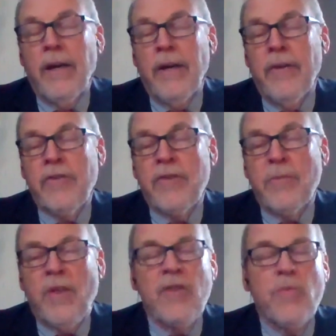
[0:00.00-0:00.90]
There's
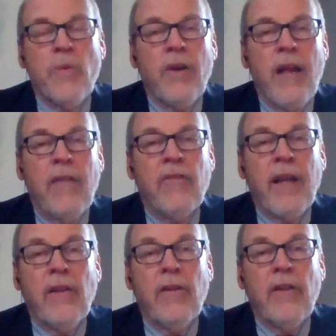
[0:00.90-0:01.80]
some things we're going to have to
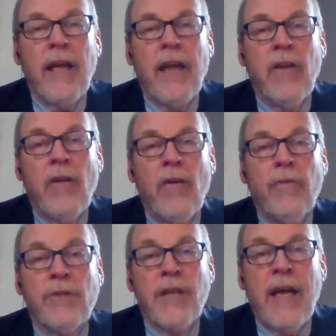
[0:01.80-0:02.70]
take a look at
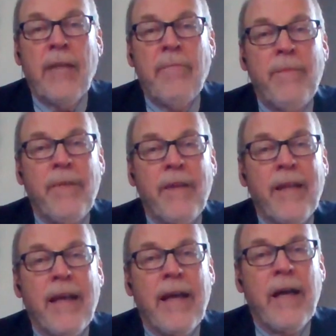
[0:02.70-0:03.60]
over time,
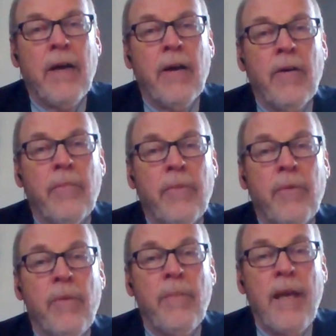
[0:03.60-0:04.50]

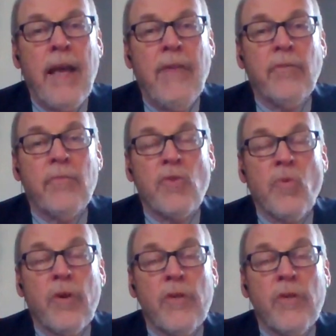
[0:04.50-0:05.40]
but we may have some
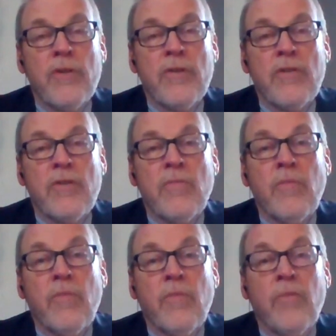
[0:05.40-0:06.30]
shortages and some
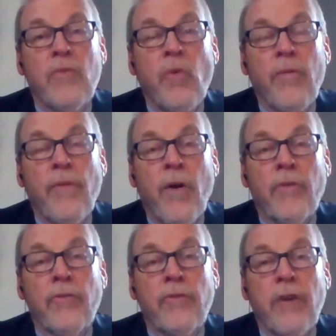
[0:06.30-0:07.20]

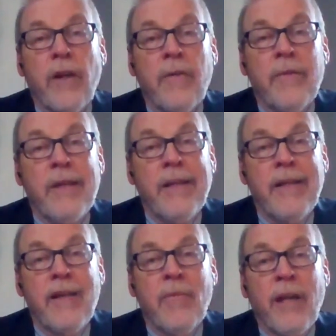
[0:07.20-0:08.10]
shortfalls
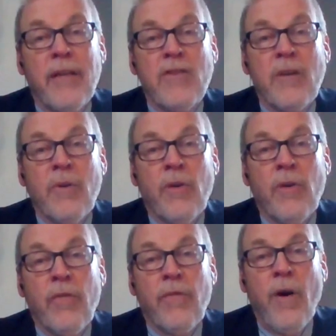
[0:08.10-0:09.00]
come late summer,
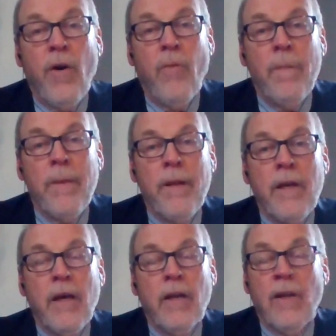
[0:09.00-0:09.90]
early fall.
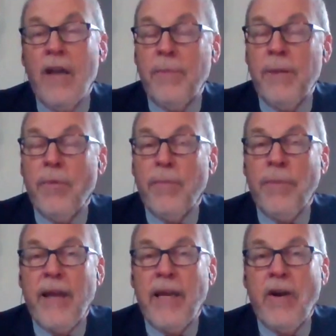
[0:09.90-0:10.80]
A lot of people are
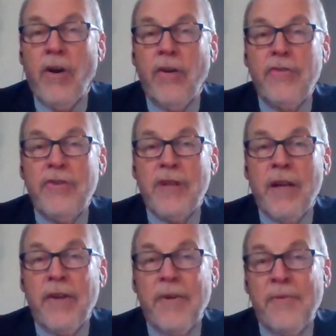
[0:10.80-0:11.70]
planting gardens
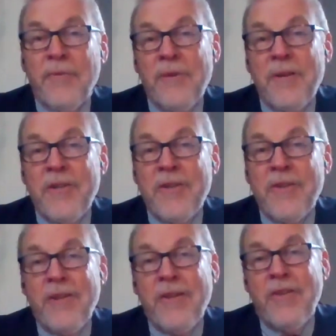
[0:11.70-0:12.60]
in
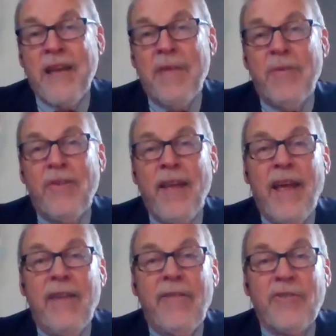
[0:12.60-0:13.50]
the time that they
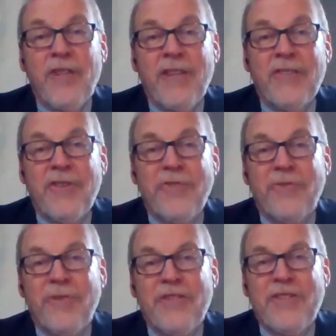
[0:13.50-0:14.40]
have because they can
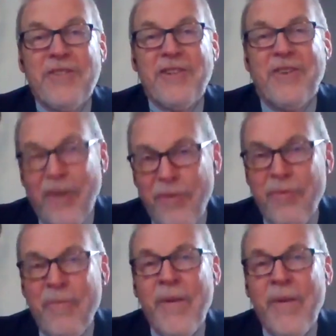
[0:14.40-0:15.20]
social distance. They're at home,